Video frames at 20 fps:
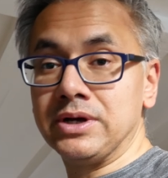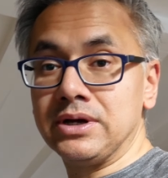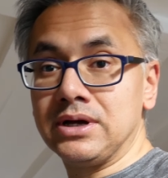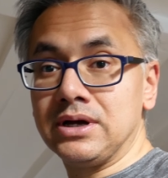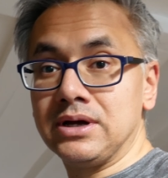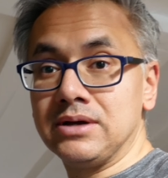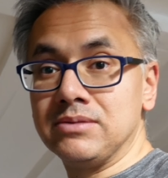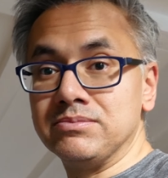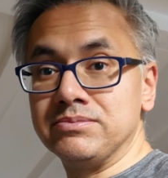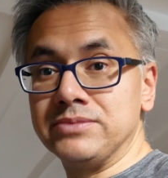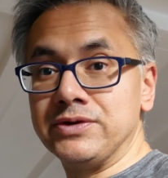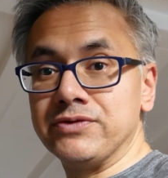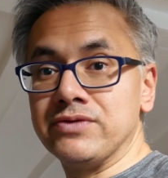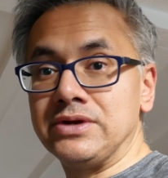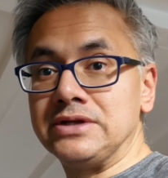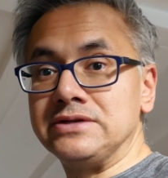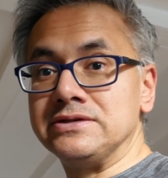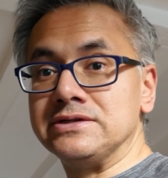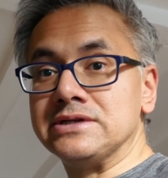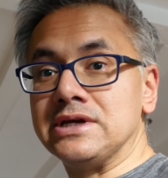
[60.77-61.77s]
It
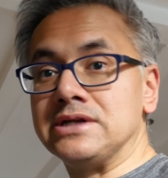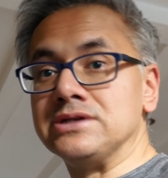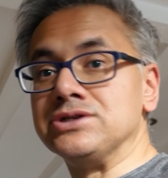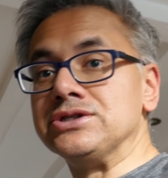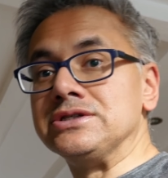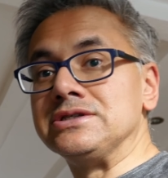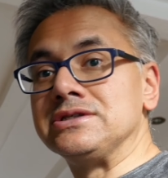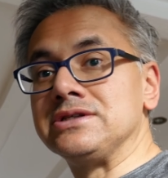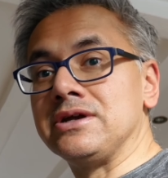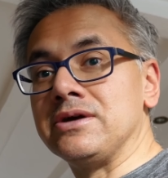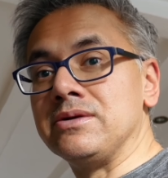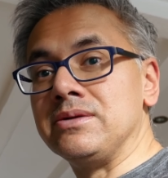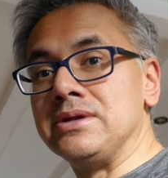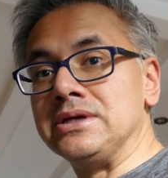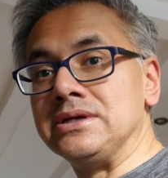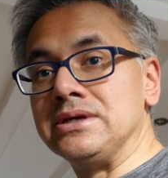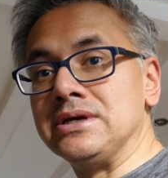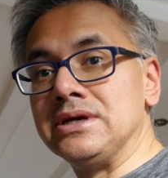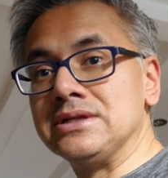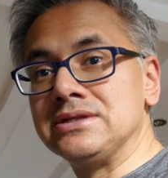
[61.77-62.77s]
releases energy
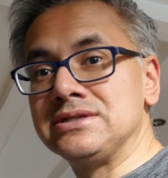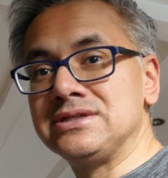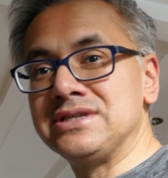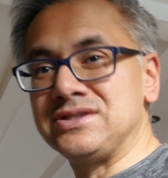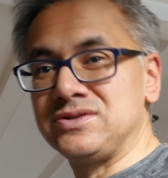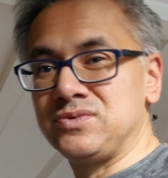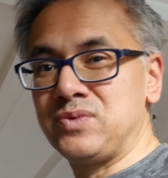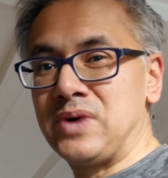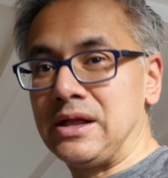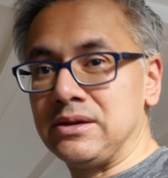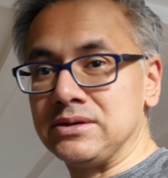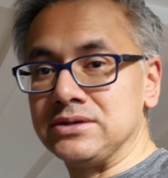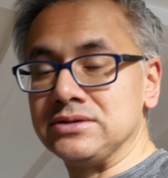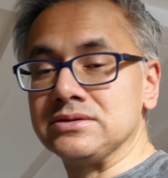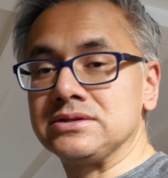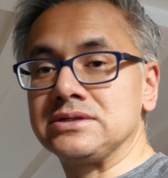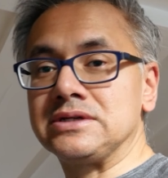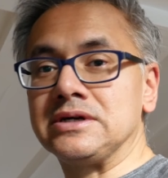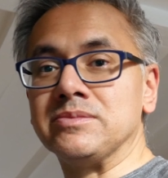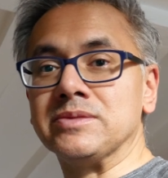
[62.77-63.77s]
slowly. It sits well in
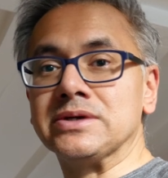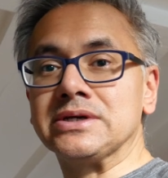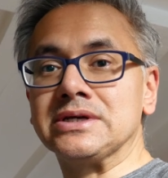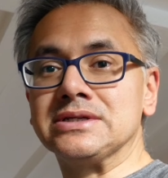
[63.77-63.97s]
your stomach.